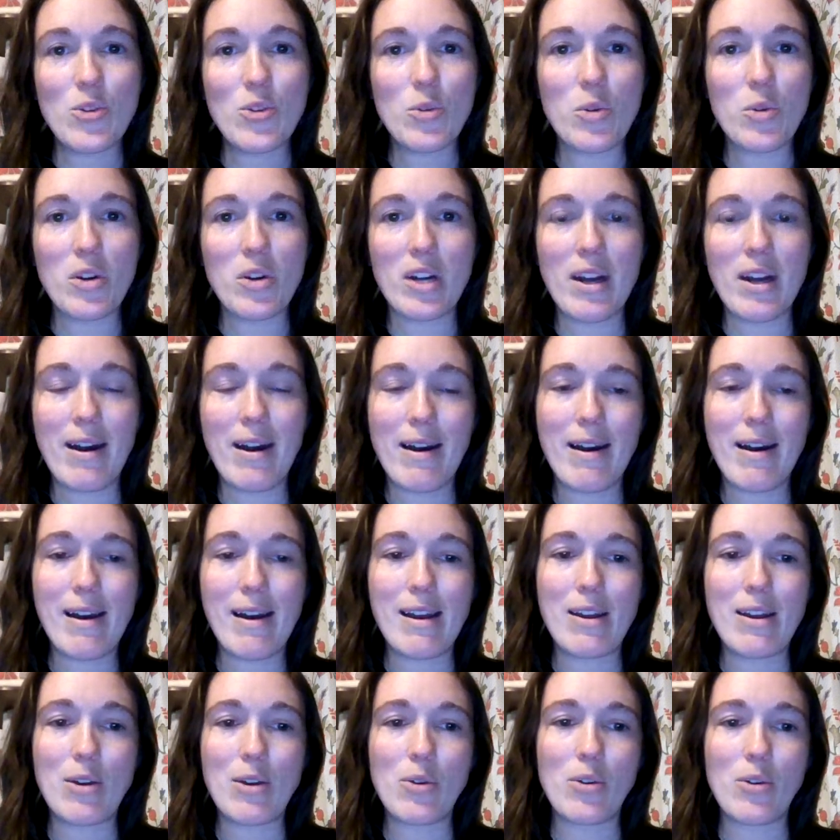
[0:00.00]
you or
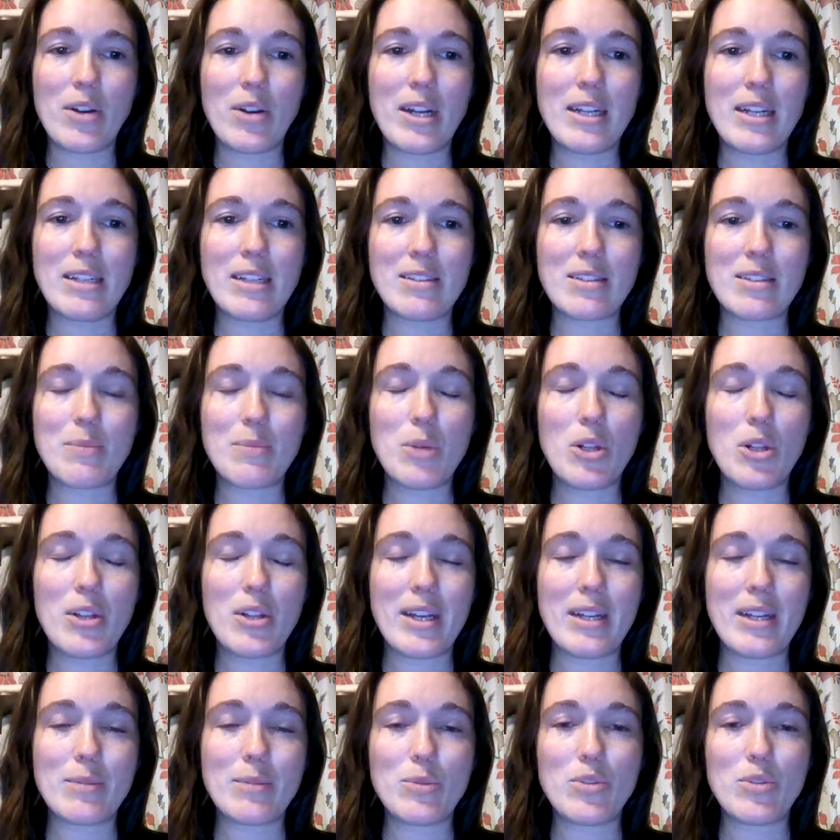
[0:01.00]
I or any small
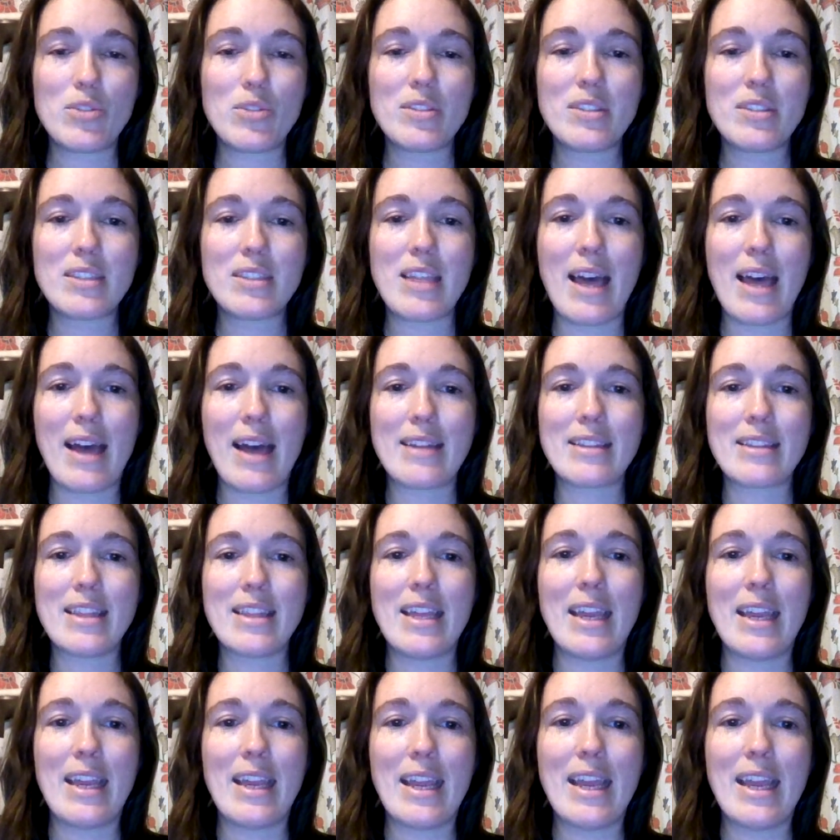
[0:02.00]
animals, that
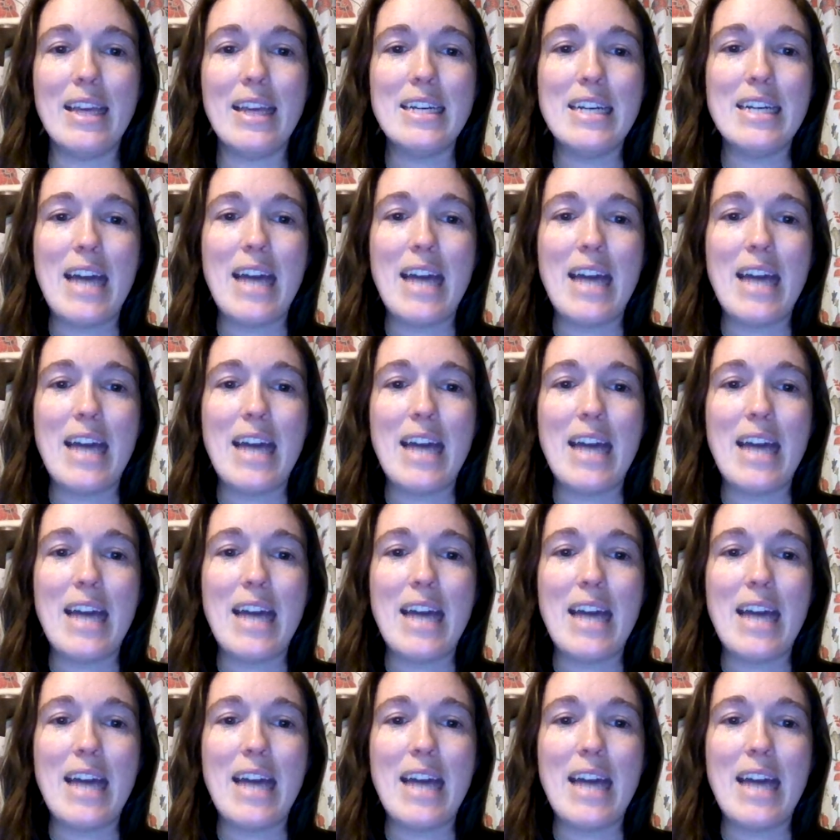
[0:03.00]
they